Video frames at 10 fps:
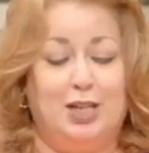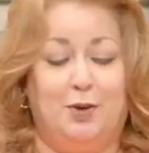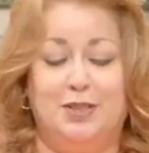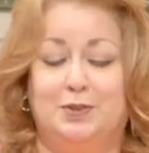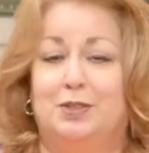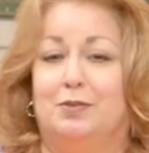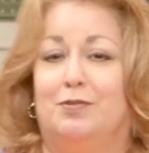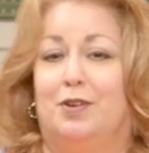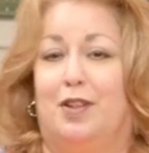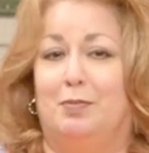You always want to
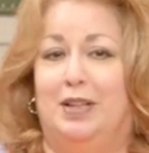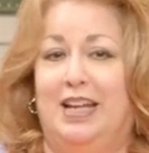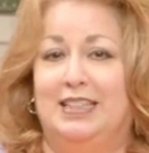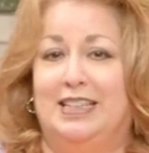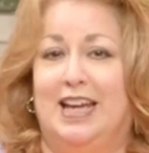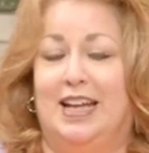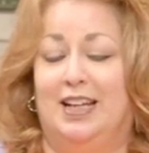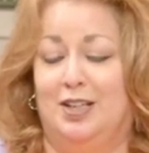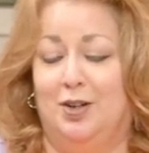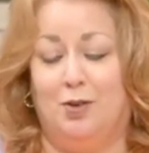refer to the plant
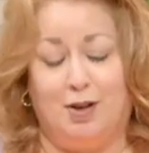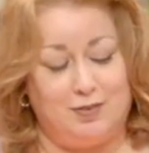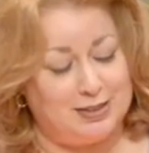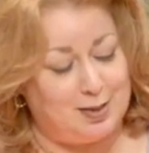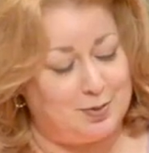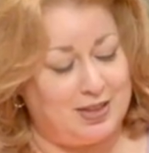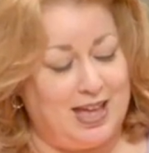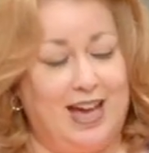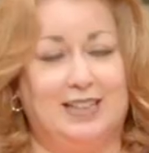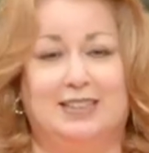tag, or oftentimes with
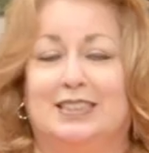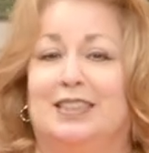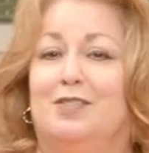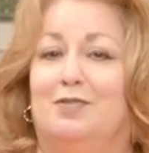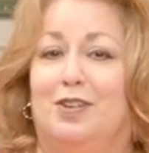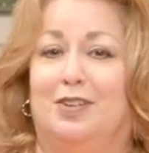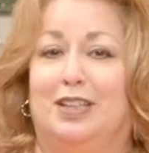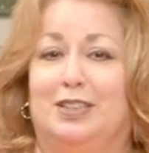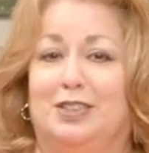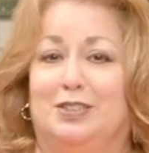cactus, follow
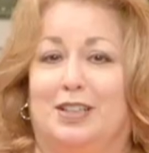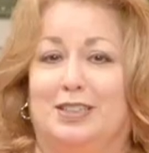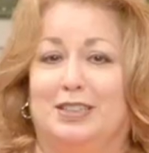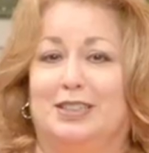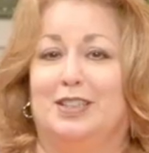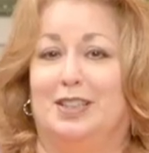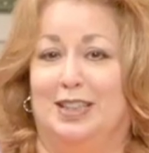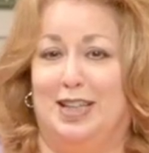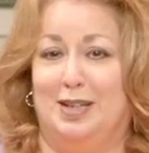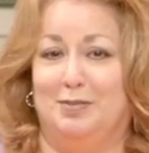the instructions on
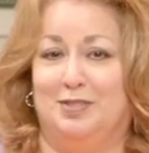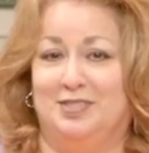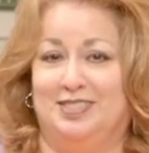the label.